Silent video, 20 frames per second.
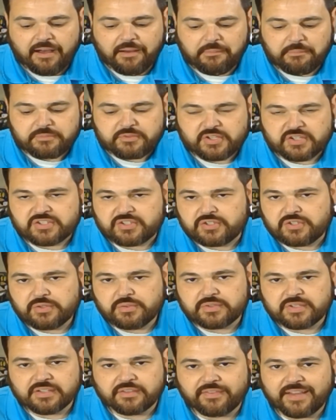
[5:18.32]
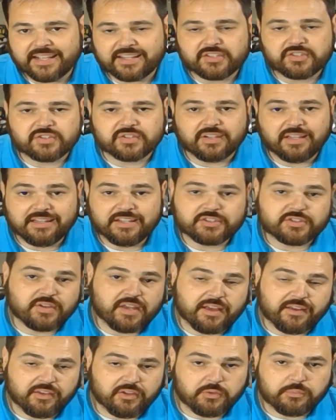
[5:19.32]
just due to the fact that unless
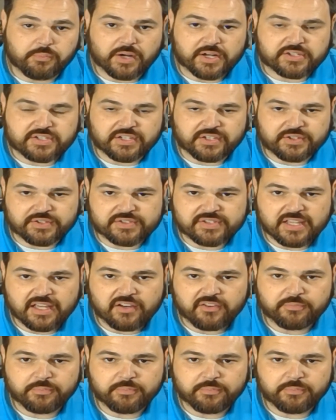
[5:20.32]
you press it yourself.